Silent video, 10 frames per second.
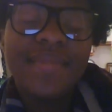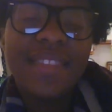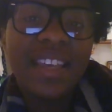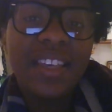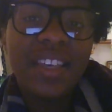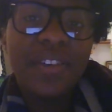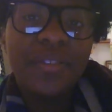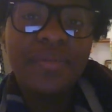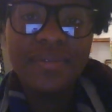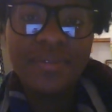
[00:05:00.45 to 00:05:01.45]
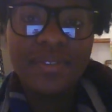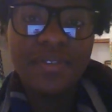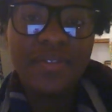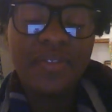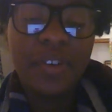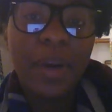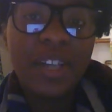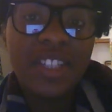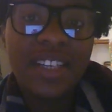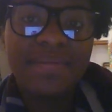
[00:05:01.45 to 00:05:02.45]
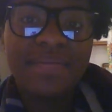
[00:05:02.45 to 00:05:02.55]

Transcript: thank you. for watching.